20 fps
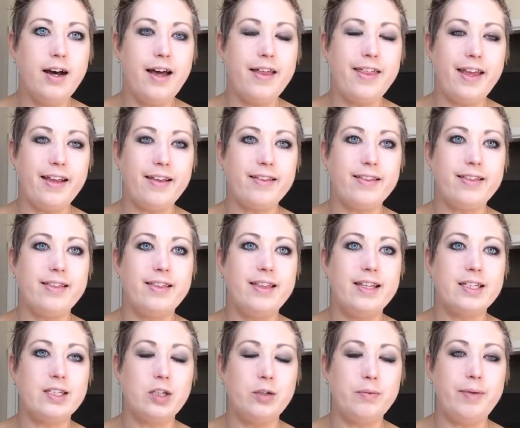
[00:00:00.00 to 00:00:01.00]
think
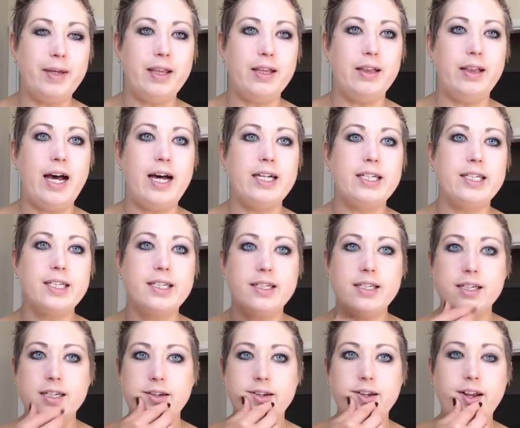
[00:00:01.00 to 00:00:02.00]
this will be the
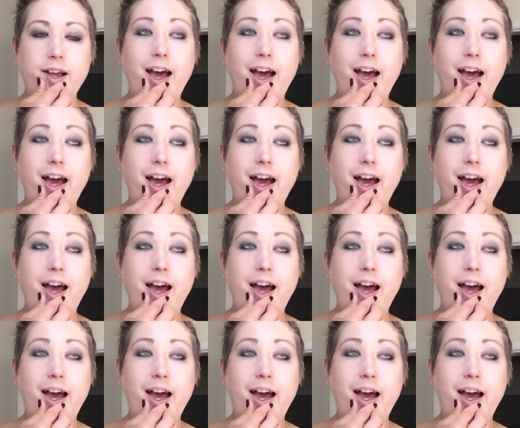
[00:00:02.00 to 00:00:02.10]
last.